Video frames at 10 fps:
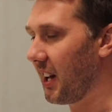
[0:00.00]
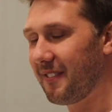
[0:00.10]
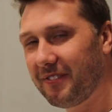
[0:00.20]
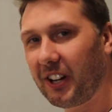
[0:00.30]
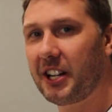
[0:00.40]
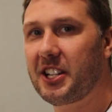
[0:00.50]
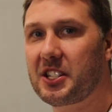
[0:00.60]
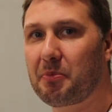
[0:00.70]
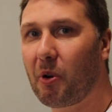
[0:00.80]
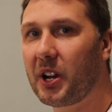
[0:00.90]
I'm very
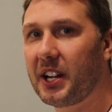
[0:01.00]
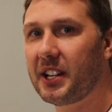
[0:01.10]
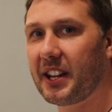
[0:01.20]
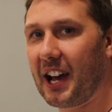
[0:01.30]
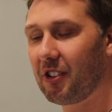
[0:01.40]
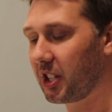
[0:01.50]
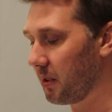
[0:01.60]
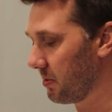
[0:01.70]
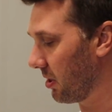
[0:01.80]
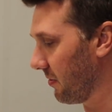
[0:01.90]
disappointed in the
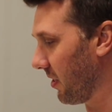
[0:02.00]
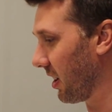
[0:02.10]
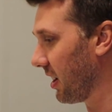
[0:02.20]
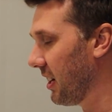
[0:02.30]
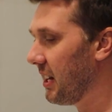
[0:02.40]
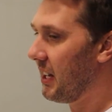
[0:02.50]
outcome so far.